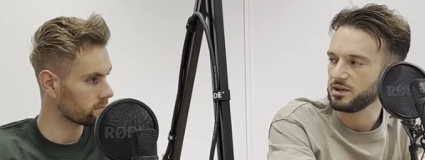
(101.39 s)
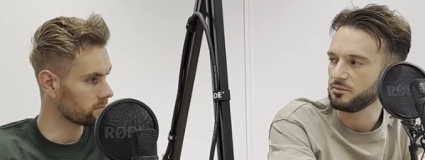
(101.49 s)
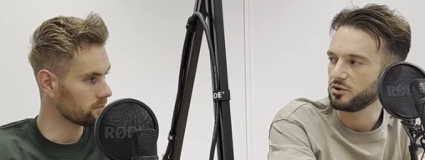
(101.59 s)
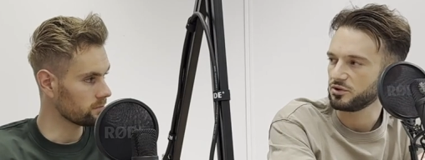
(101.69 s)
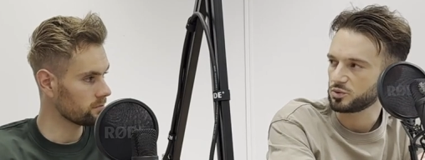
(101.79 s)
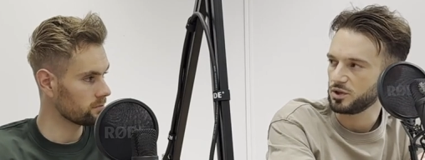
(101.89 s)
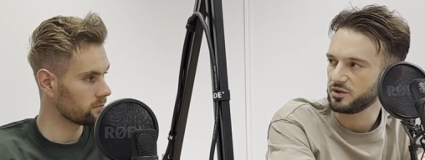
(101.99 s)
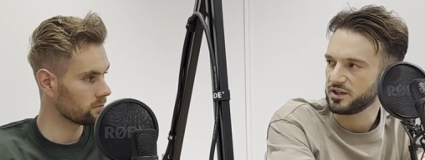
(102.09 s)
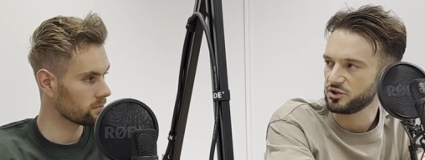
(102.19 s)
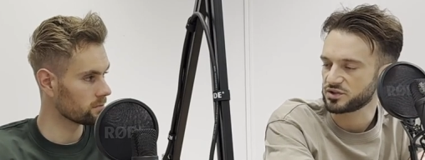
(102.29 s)
Speaker 1: me more as
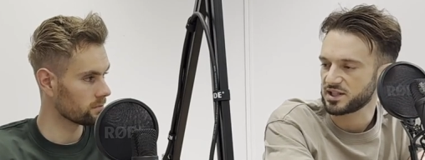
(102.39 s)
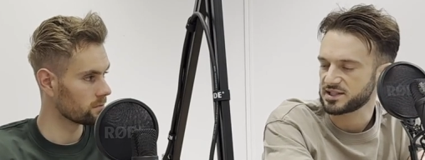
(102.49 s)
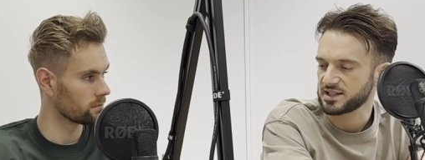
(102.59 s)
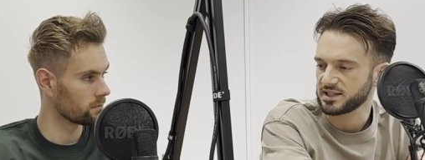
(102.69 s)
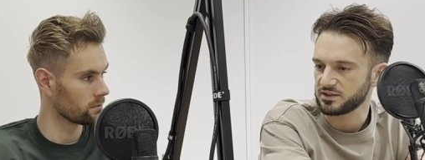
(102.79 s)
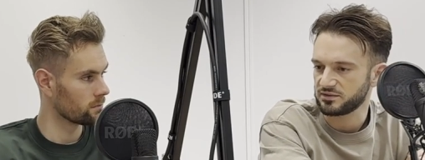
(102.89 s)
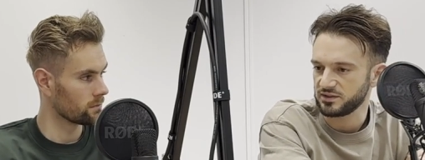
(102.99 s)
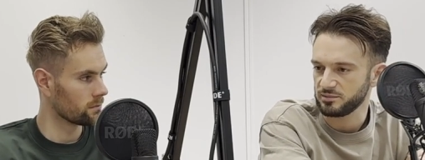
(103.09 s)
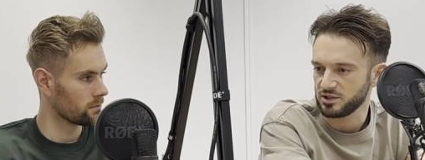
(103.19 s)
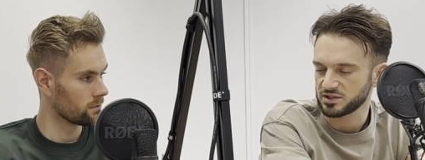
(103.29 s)
well than just that standard
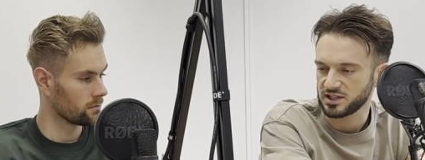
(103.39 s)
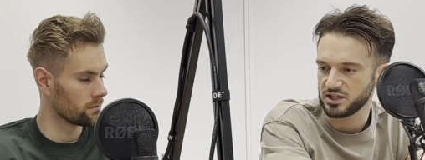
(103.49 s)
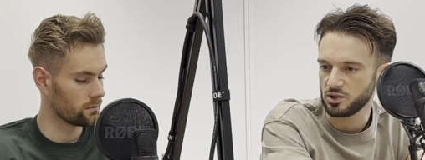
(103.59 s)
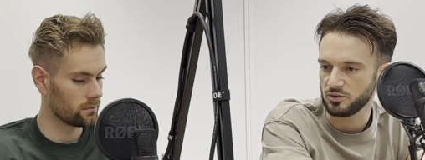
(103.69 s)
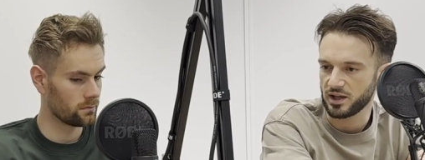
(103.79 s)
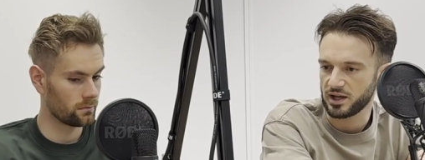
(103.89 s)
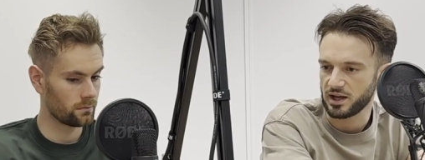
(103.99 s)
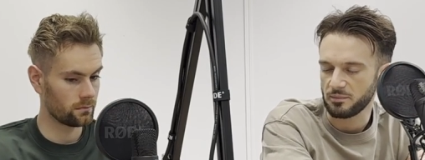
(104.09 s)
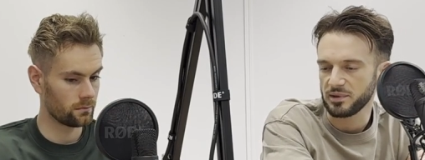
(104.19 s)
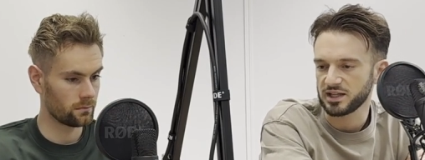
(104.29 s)
fee because they know
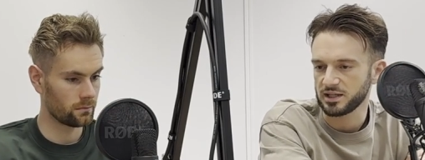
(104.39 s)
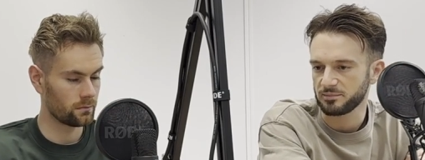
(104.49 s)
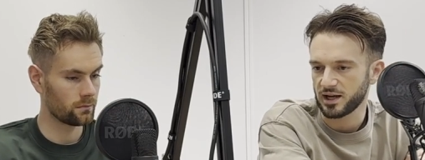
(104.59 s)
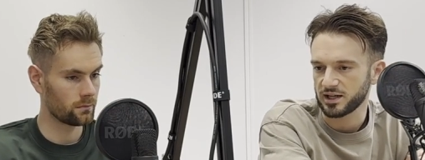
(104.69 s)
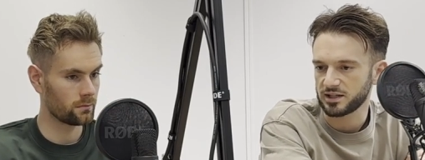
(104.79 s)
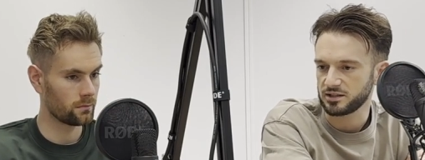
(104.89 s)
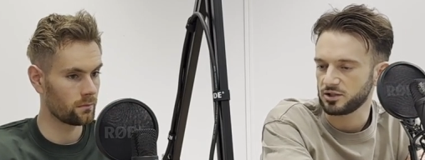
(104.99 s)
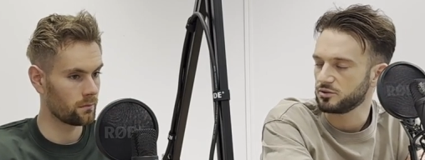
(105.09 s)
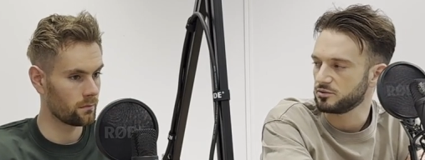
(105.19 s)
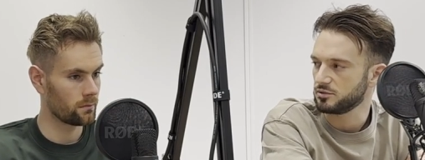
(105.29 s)
that I'm making it back you
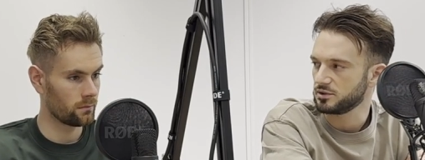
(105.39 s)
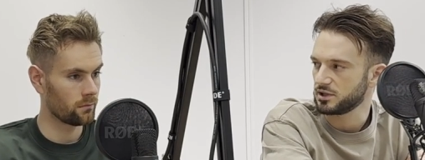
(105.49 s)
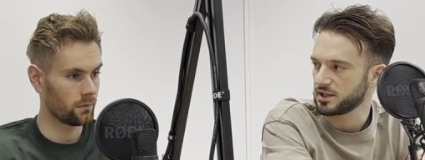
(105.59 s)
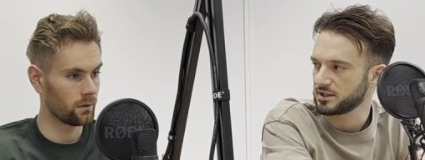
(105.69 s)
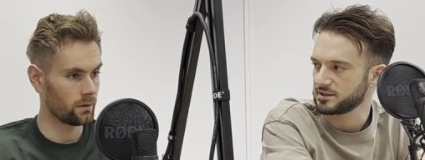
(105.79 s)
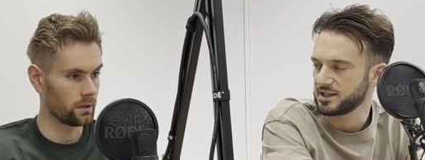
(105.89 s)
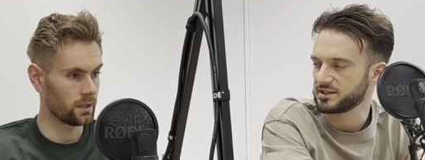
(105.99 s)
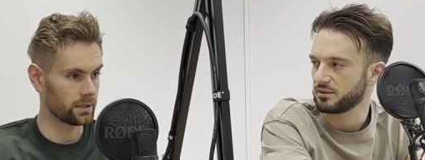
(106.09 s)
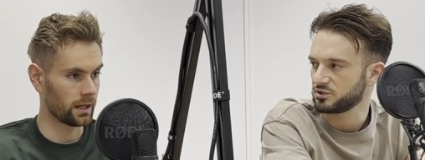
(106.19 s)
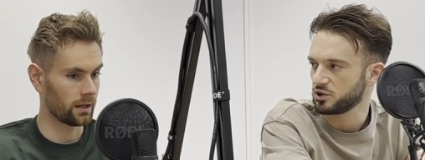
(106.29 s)
know uh,
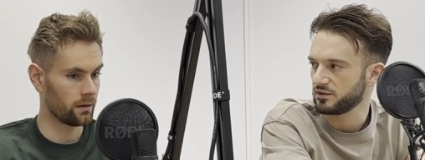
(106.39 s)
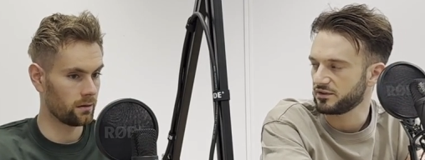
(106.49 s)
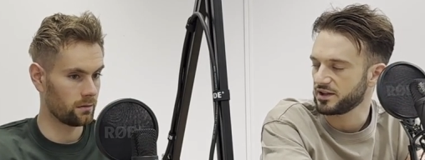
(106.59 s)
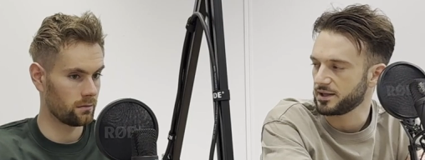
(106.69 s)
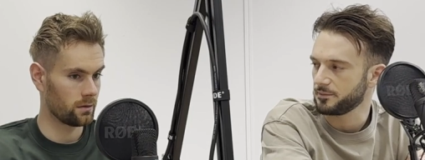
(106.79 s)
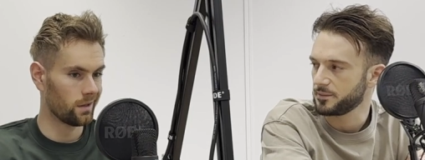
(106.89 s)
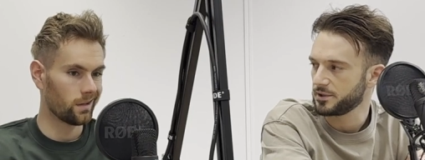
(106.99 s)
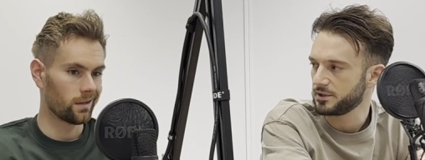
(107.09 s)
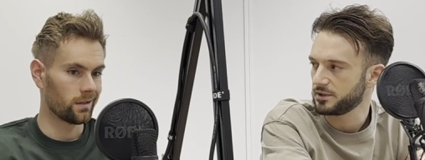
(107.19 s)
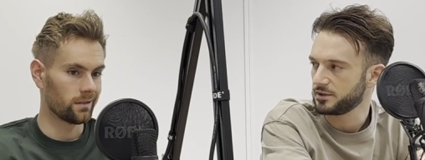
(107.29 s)
10 times exactly. over for them
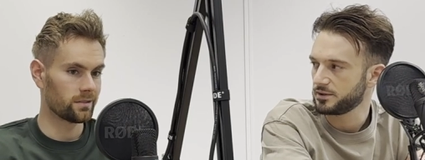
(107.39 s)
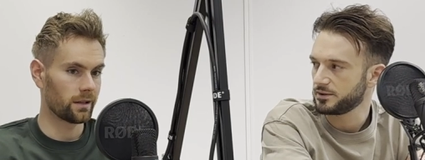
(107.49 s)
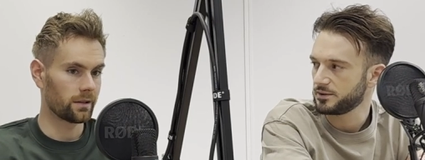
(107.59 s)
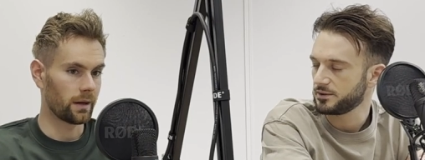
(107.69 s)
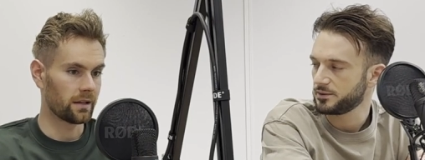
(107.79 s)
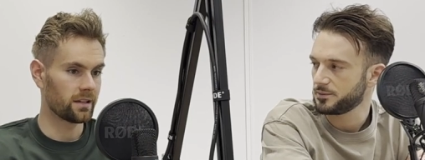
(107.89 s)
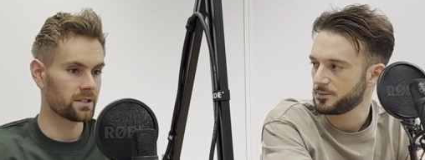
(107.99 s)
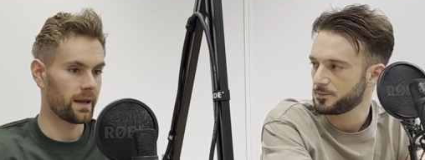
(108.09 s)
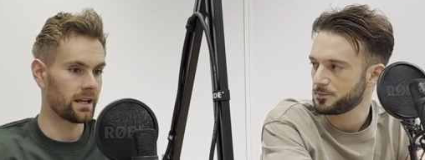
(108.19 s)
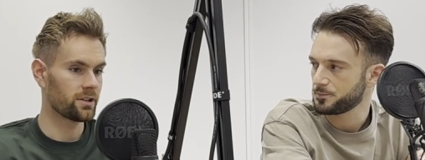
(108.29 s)
Speaker 2: it's like I think
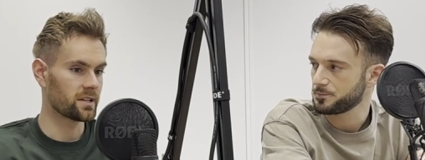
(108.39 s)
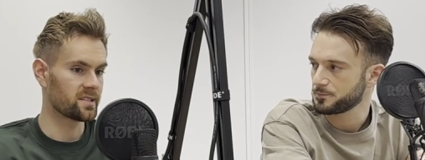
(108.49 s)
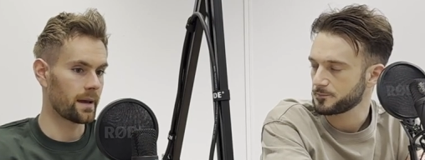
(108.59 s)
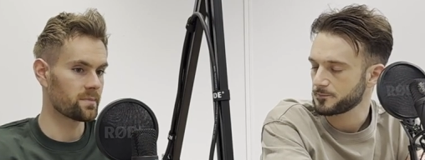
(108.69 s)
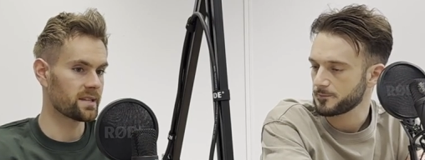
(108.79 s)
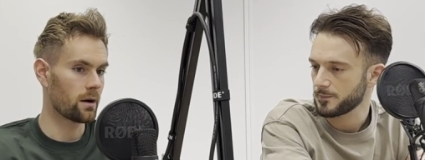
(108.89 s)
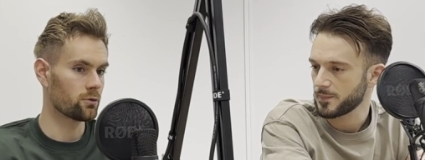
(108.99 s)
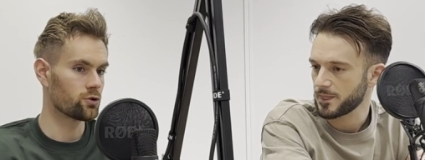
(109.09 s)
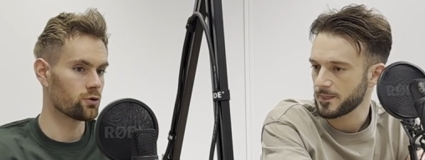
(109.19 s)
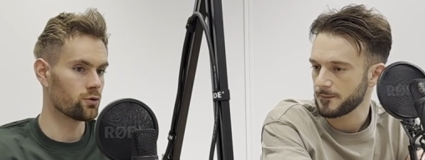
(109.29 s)
it's mainly it stems
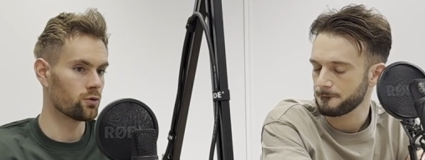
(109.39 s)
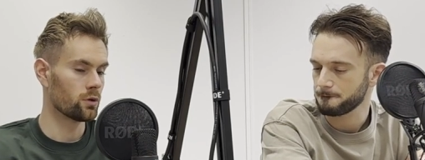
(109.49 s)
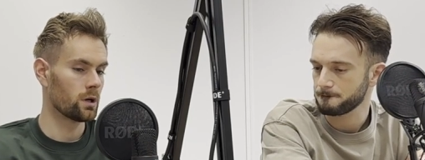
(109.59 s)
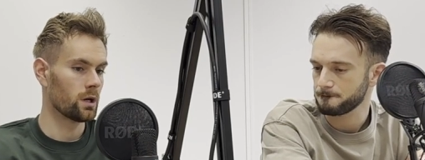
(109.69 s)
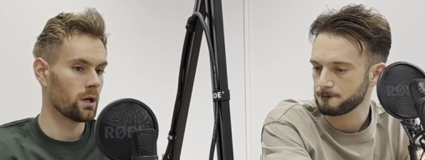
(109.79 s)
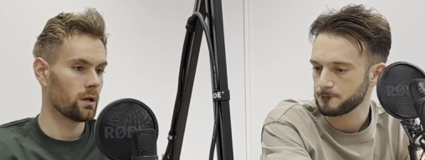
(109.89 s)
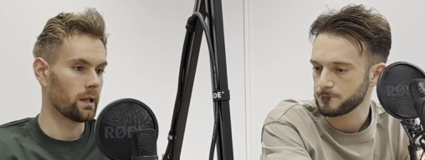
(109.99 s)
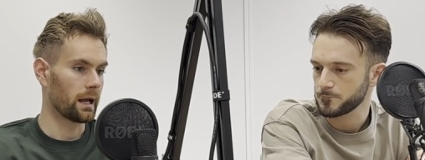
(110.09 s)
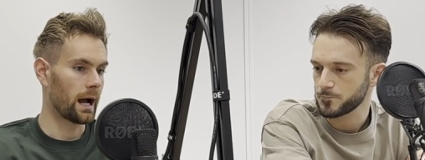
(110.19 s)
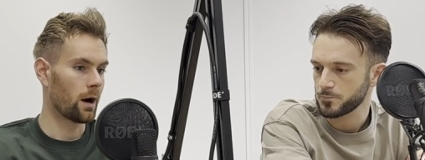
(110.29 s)
down to
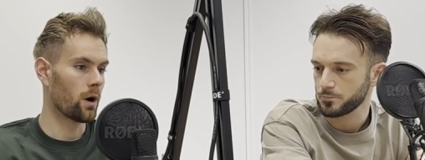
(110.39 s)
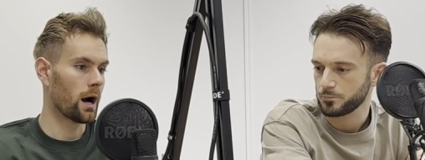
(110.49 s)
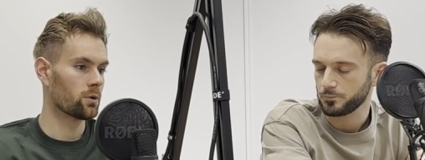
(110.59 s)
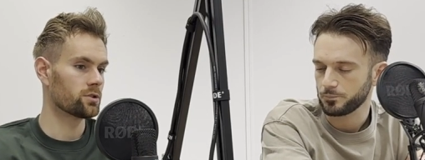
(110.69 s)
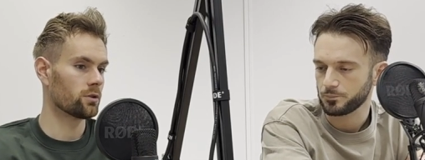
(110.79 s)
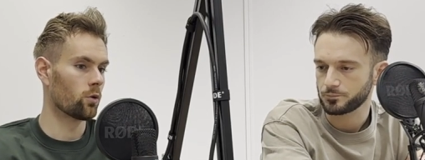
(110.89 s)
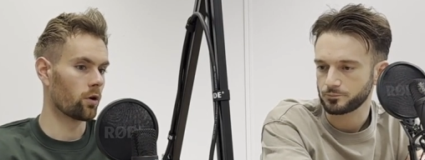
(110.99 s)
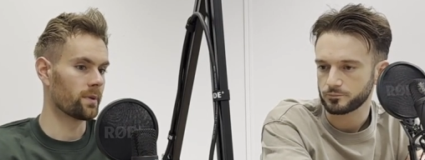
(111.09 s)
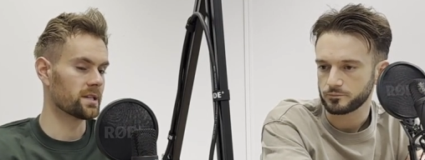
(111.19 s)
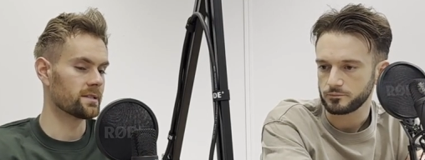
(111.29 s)
like how, how is the
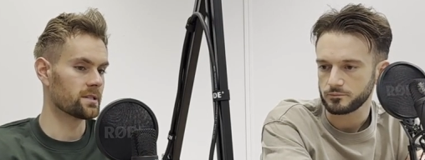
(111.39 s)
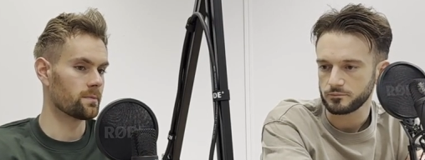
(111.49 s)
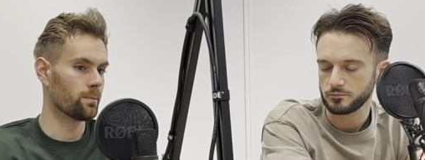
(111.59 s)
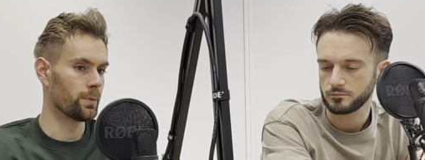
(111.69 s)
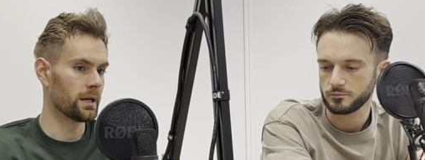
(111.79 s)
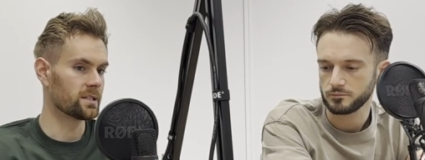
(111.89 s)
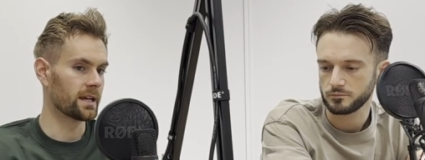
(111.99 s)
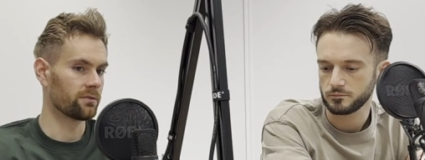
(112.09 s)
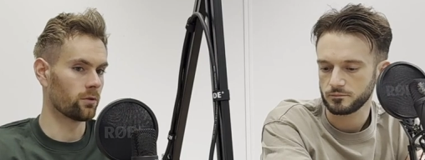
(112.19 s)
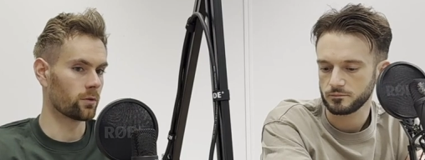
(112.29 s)
core business being
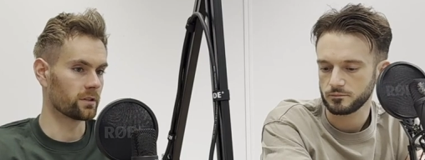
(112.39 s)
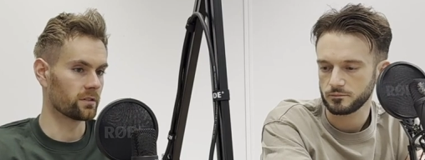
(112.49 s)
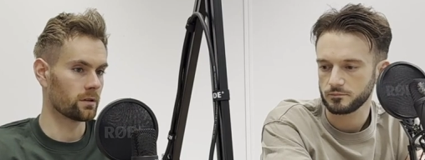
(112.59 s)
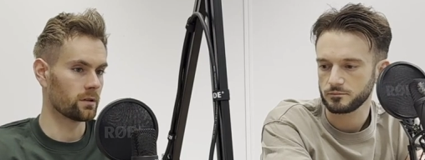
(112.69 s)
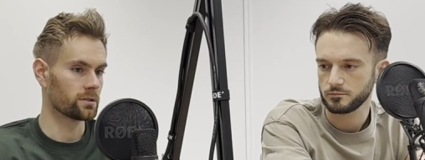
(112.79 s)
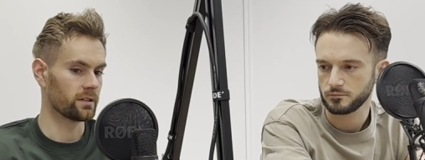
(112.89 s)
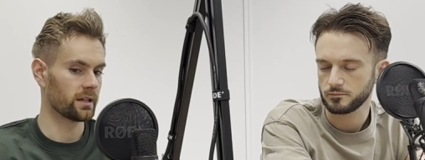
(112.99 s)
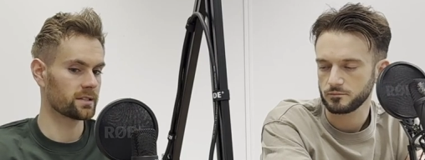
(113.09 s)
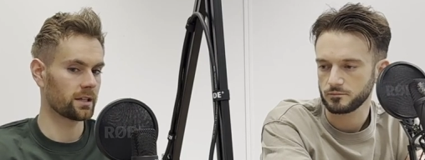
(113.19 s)
set for it so I think it's